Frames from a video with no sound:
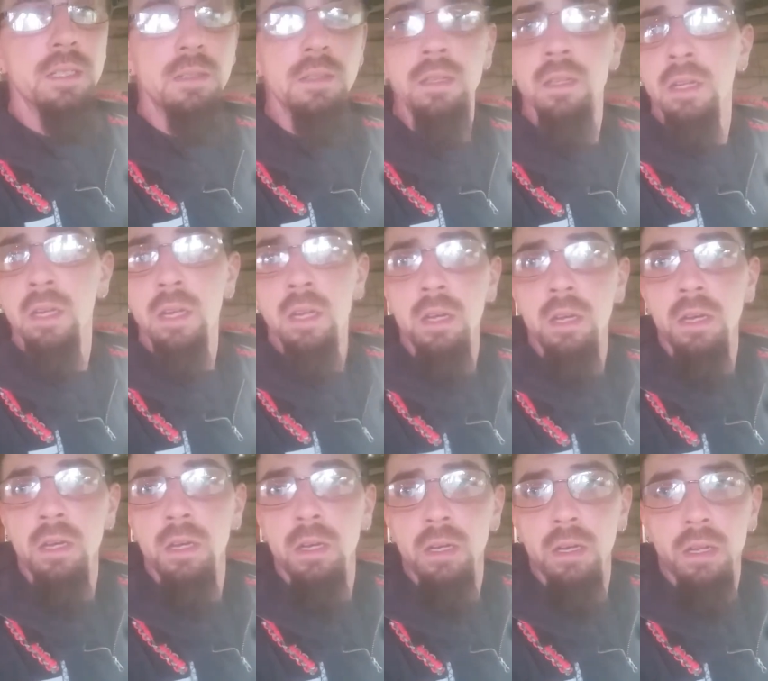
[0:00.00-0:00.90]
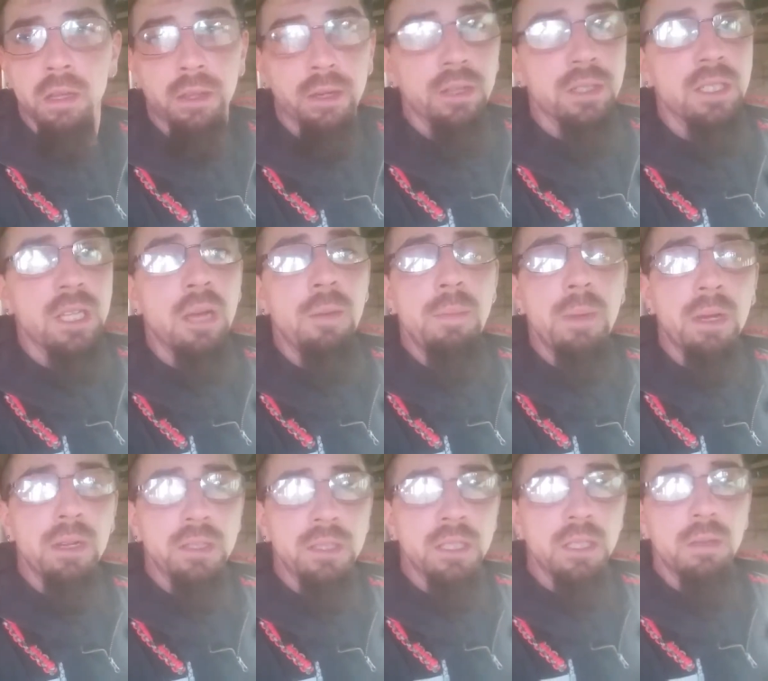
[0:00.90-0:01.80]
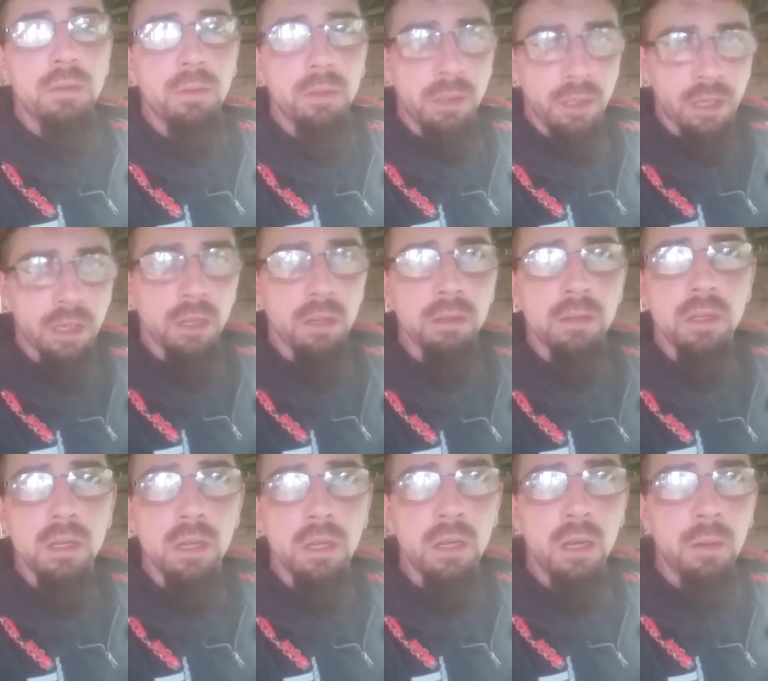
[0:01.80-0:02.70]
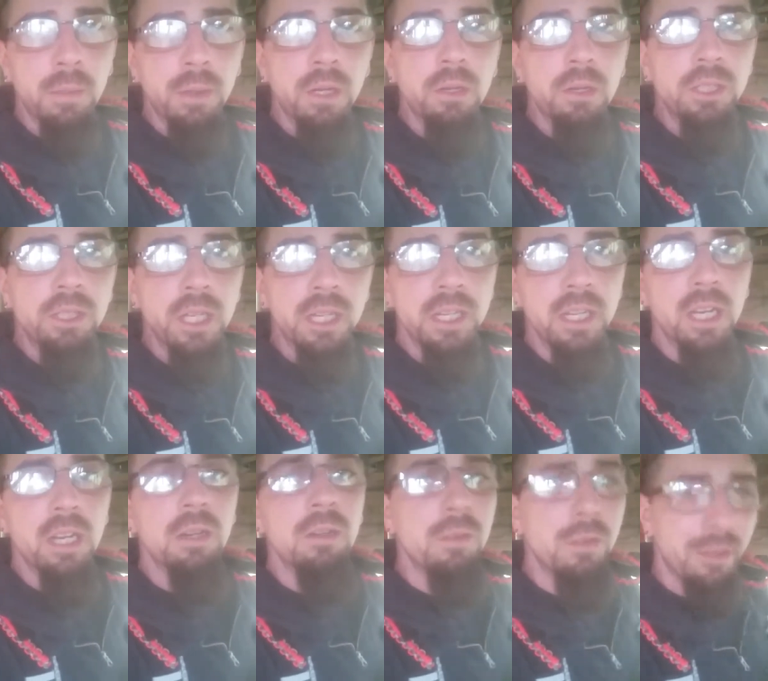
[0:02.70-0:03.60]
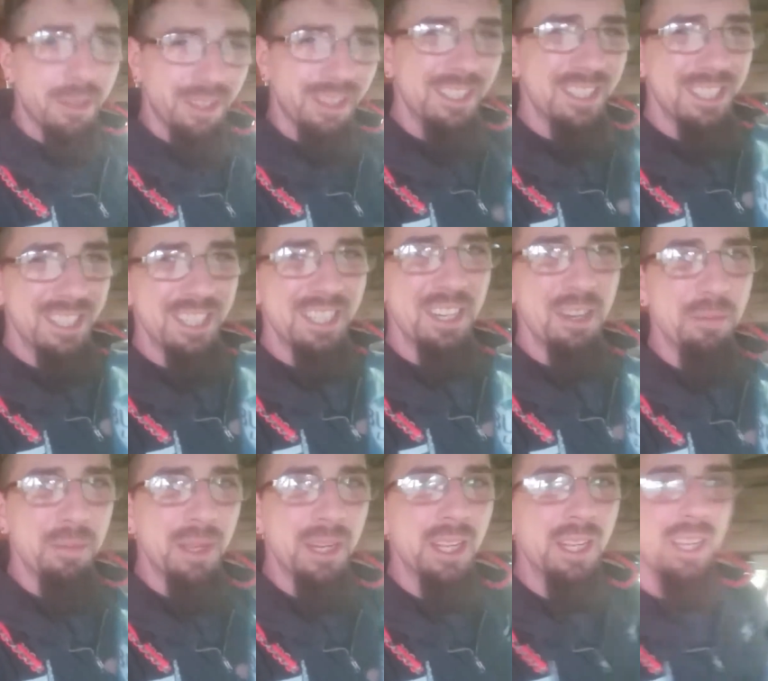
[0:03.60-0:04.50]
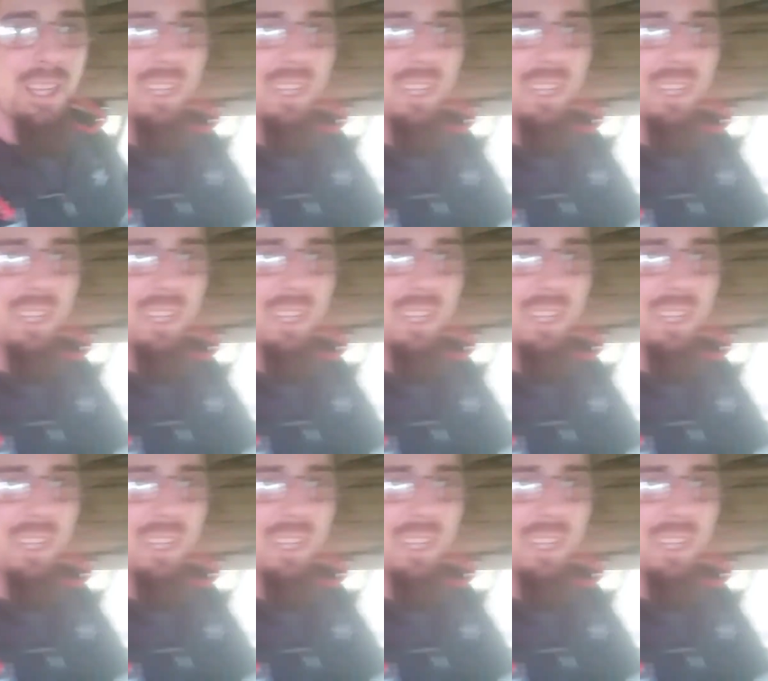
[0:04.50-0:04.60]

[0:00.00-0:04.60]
and there's something else that you know I'm gonna go check out. See you in a minute.